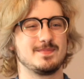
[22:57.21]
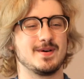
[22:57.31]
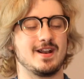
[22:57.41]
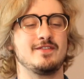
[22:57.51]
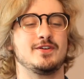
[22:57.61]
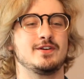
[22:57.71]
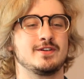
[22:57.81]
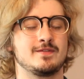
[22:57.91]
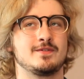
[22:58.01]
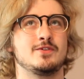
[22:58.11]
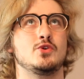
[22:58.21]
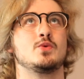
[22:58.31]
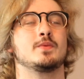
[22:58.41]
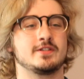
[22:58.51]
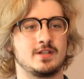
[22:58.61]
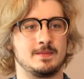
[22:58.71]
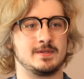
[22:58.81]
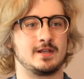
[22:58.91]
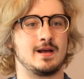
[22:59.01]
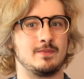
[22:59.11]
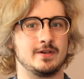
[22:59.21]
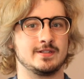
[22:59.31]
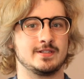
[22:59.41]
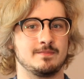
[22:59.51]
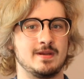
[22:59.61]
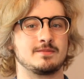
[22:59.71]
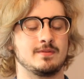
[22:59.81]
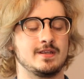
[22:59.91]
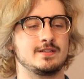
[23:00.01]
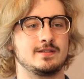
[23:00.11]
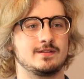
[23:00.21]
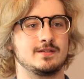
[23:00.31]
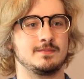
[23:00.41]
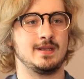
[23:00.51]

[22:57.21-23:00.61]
But I've heard numerous times that Club One is the best place to